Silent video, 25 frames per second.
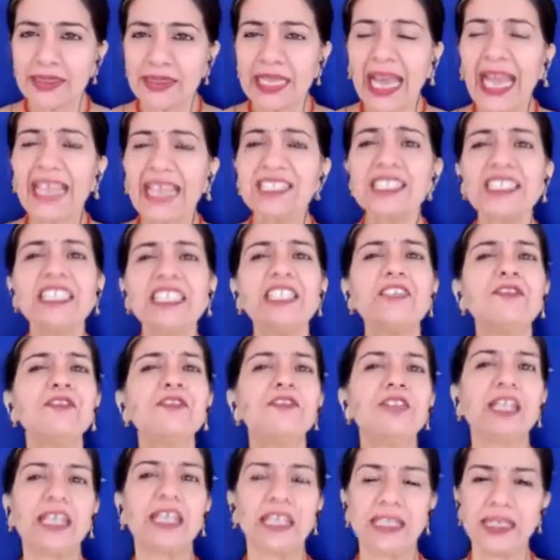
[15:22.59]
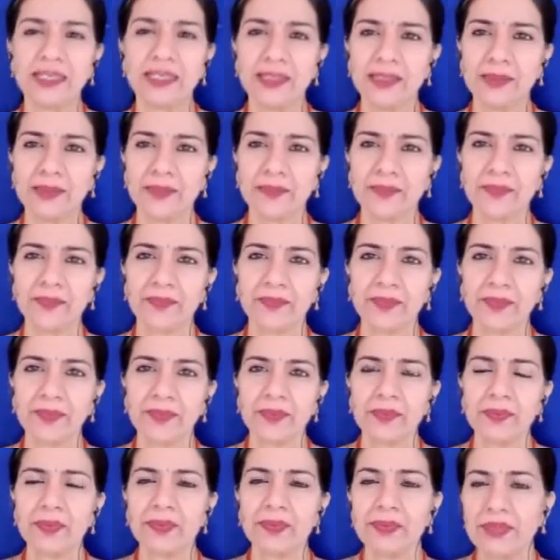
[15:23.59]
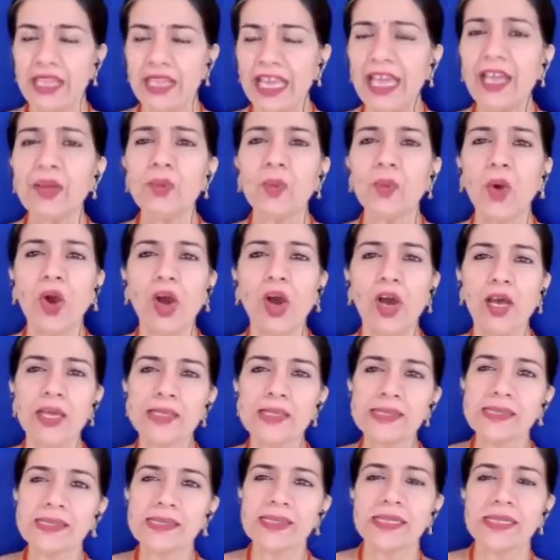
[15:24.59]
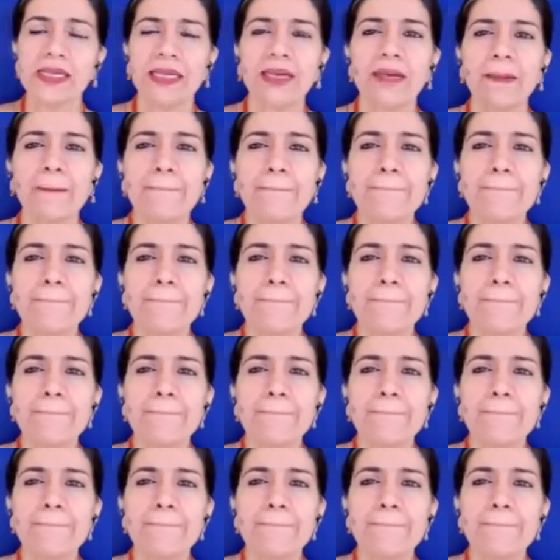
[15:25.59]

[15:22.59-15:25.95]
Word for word: That evening, there was